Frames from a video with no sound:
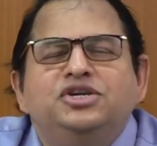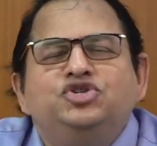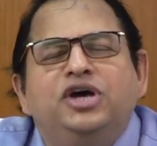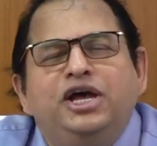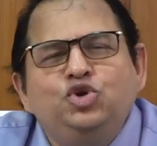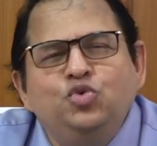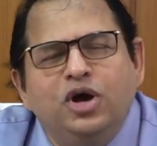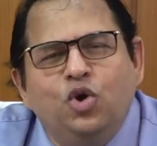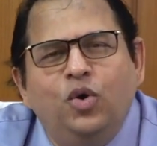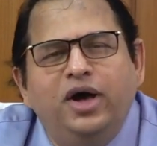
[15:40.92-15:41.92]
try to
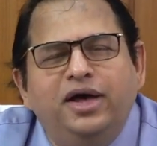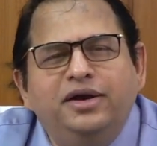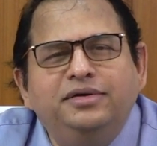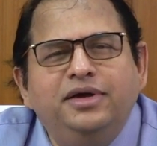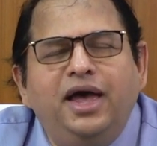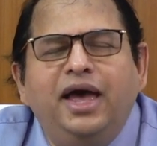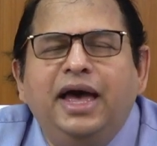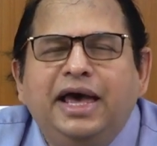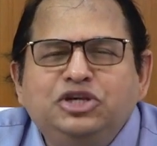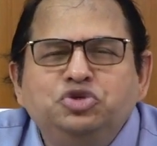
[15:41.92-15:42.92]
acquire
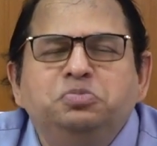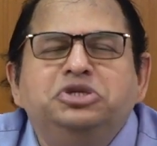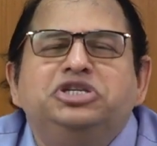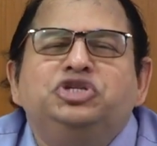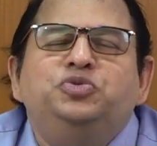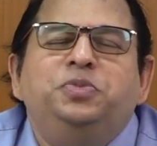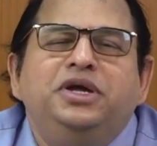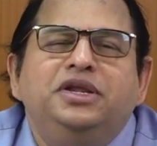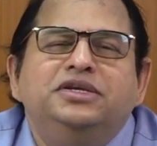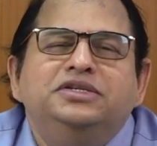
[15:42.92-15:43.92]
as much
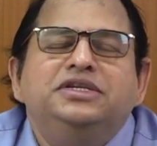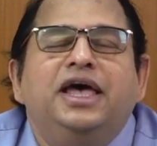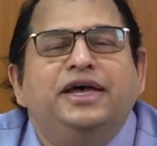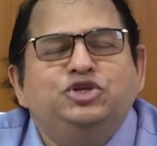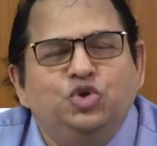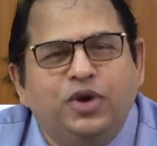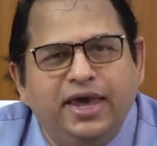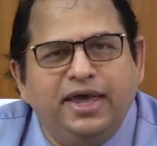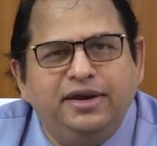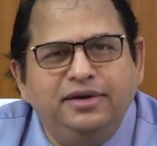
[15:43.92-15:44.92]
experience as you
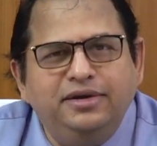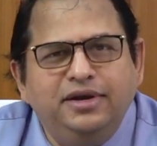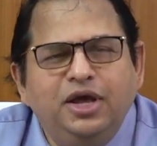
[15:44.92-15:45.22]
can